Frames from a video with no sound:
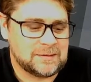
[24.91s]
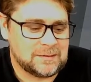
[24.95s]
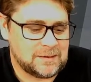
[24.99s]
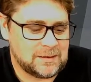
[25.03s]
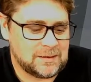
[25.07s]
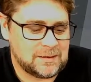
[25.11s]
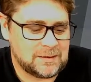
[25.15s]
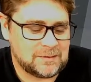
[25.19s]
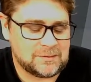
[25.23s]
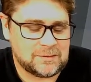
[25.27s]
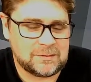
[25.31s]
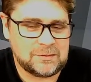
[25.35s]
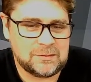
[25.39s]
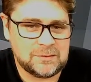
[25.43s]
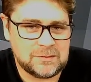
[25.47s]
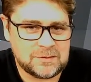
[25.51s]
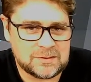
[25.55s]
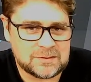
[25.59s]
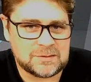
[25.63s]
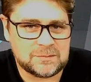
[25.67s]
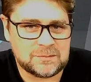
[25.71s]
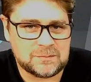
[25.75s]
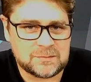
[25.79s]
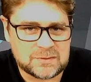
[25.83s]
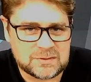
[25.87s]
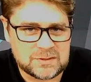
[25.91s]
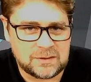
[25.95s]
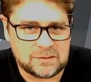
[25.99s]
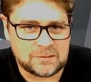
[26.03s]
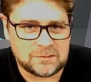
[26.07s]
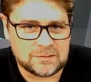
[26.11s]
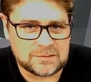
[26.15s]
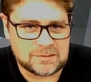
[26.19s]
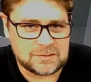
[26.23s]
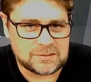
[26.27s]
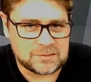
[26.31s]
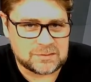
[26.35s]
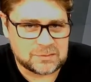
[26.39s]
Now the units
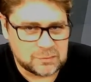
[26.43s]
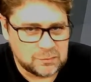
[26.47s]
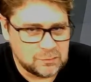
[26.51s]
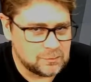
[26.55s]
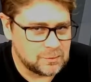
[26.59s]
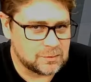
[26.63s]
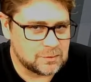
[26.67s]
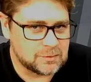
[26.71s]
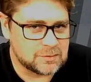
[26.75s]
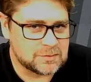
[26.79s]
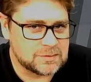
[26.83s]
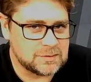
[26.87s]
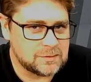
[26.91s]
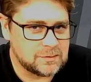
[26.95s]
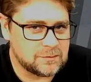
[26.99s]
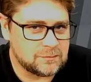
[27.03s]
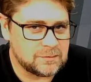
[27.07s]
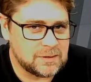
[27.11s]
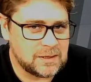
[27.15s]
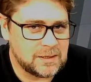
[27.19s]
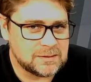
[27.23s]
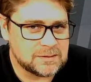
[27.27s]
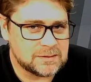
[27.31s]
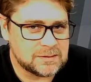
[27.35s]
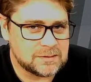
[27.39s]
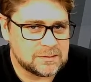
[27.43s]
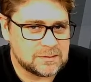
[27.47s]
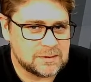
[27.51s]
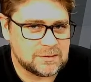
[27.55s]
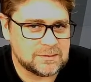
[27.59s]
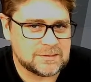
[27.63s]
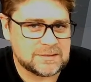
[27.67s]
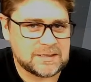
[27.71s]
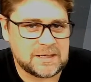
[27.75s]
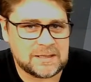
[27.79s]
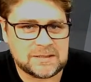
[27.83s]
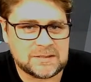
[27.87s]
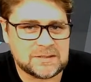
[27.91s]
themselves, there's two models in the range.
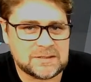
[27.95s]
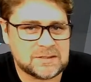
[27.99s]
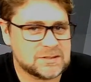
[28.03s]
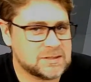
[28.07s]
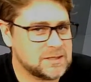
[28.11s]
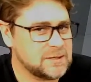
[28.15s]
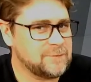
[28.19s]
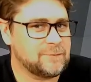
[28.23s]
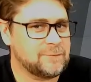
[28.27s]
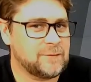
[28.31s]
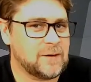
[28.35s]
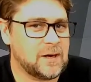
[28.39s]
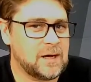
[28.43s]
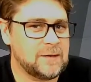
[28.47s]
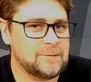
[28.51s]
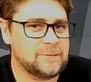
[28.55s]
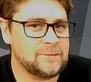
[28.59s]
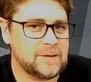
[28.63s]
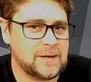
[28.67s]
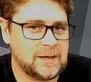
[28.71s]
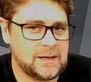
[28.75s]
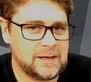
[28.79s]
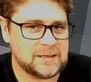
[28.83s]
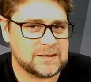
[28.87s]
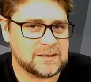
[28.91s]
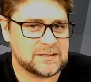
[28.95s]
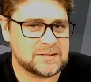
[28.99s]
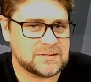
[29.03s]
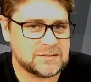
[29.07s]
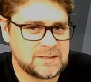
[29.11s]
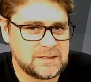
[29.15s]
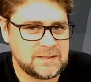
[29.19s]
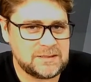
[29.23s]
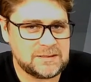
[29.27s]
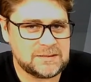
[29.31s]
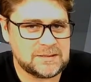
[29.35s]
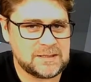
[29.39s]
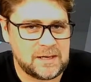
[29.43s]
There's a C-5 and a
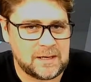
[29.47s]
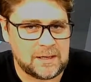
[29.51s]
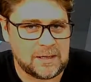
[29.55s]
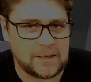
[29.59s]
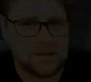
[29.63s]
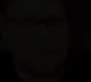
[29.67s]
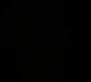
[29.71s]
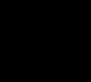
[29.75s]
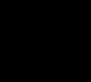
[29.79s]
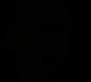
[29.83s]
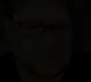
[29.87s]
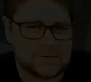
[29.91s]
C-10.